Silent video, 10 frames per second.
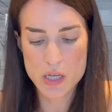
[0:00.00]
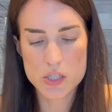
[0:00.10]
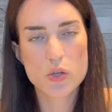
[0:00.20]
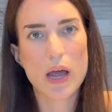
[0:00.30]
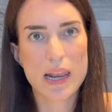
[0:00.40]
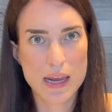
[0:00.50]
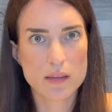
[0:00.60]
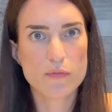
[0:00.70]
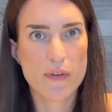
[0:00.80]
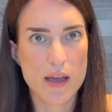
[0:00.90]
So I like
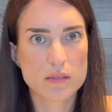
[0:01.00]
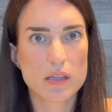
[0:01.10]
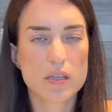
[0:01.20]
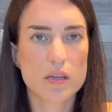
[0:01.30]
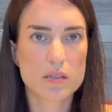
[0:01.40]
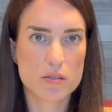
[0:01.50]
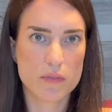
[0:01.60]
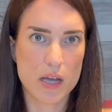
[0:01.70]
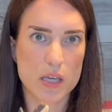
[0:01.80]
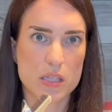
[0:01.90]
the fact that here in
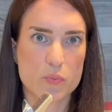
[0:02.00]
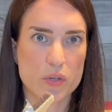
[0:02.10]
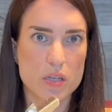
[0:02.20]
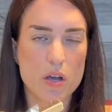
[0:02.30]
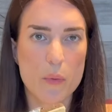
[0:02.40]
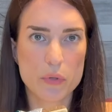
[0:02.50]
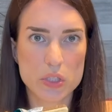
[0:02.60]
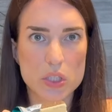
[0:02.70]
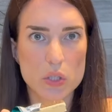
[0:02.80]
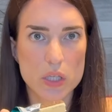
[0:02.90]
Slovakia, it's pretty common
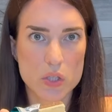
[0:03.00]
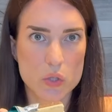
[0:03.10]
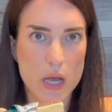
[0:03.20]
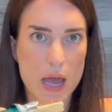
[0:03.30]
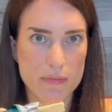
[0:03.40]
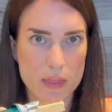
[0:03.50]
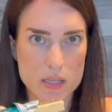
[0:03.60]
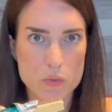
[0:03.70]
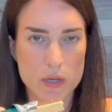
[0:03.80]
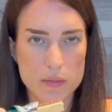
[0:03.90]
to have
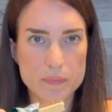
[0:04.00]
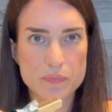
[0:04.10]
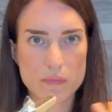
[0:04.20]
this one